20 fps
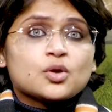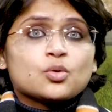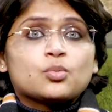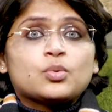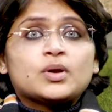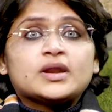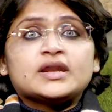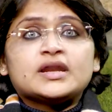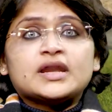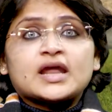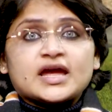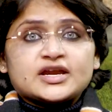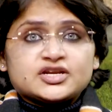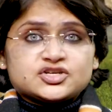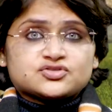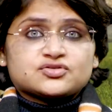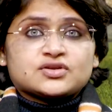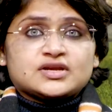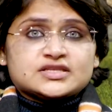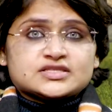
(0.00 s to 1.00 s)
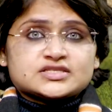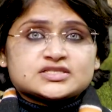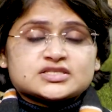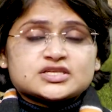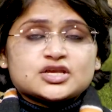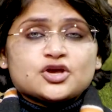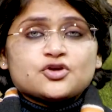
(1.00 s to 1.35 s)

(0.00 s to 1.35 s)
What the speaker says: When nitrates